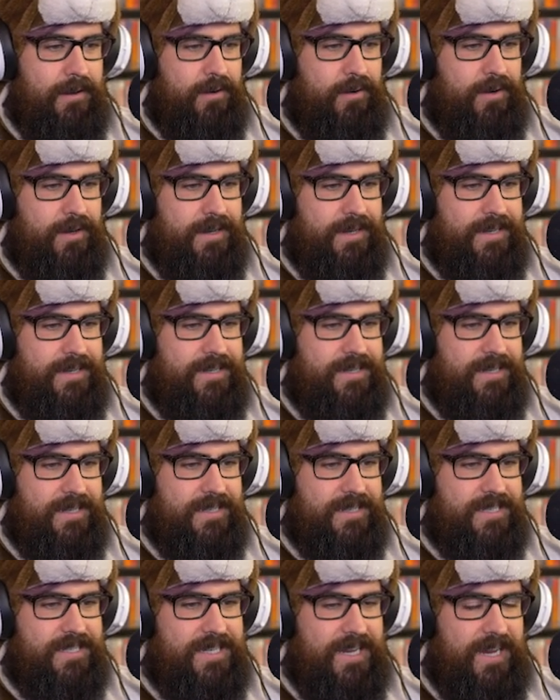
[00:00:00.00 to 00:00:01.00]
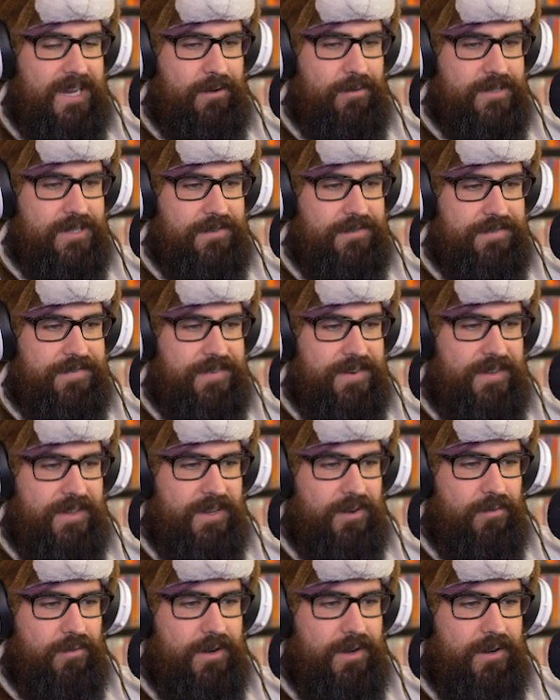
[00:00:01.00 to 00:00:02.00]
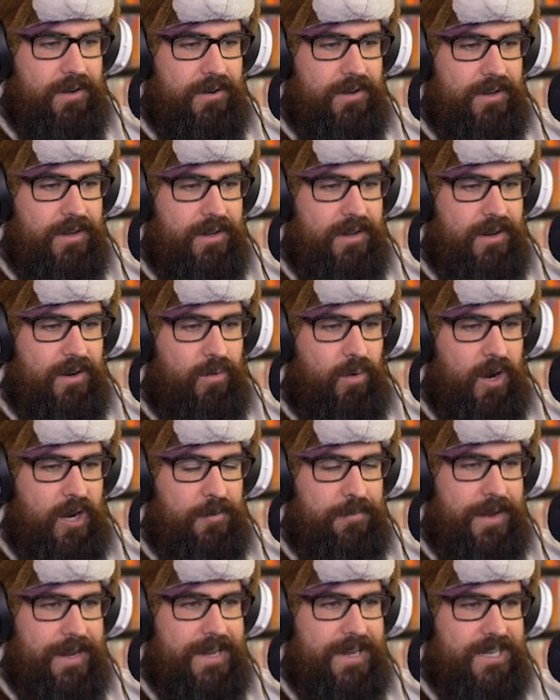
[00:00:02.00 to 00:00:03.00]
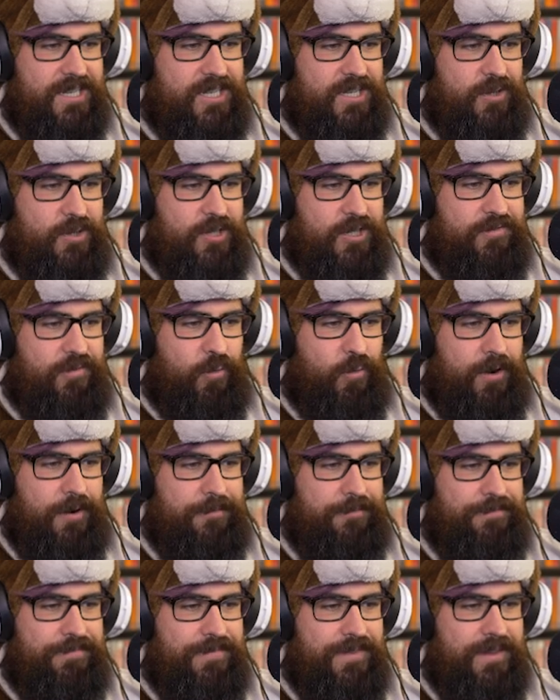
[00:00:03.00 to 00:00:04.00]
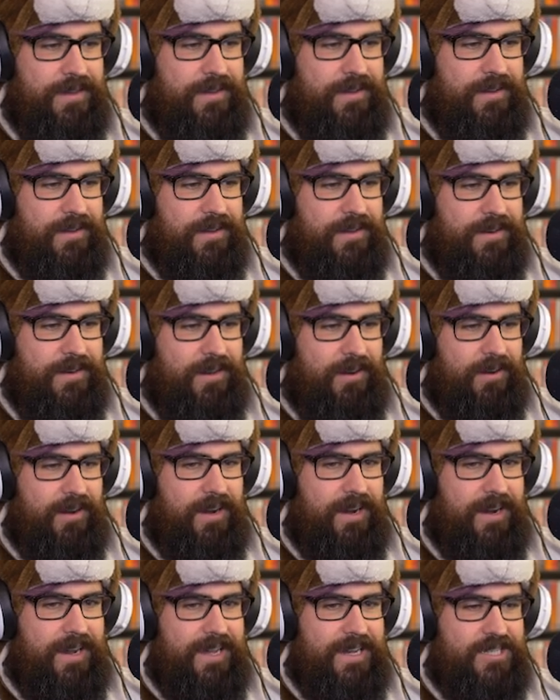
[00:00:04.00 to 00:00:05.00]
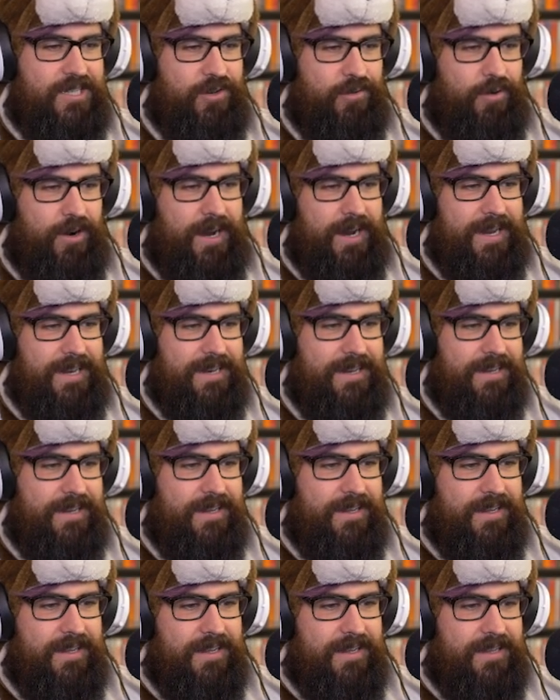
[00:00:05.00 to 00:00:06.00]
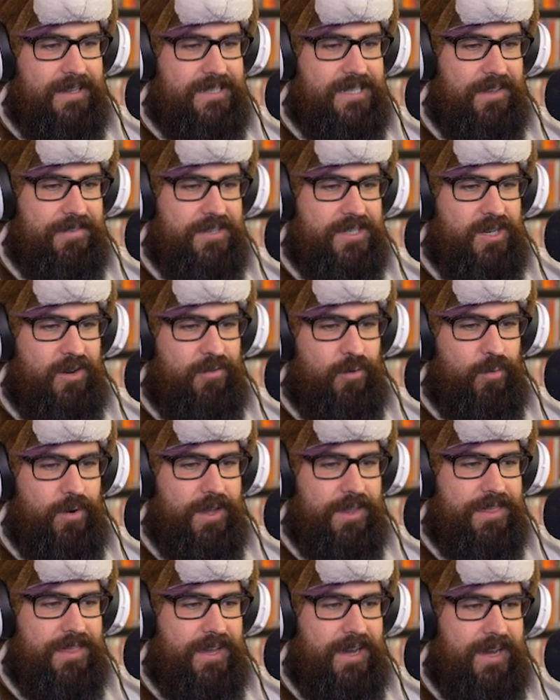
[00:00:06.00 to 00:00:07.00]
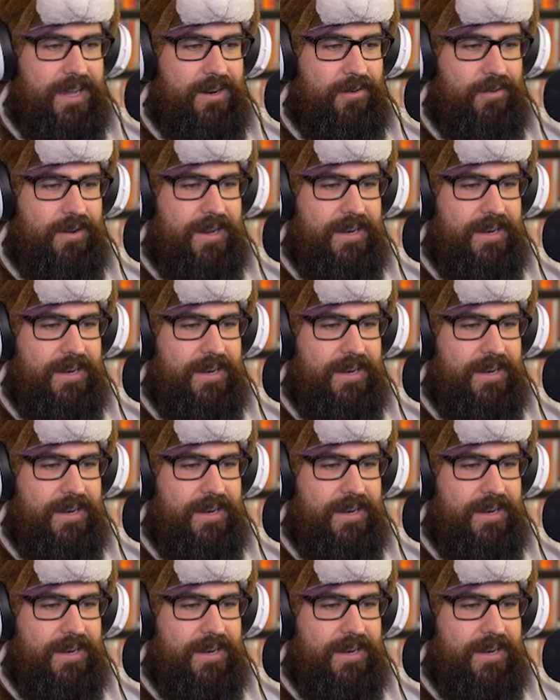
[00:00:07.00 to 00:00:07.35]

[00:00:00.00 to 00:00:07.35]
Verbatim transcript: But well, he did say he wasn't feeling well. Why are you making excuses for him? You're right. No, I guess you're right. Mm-hmm. Let's get this over with. I don't.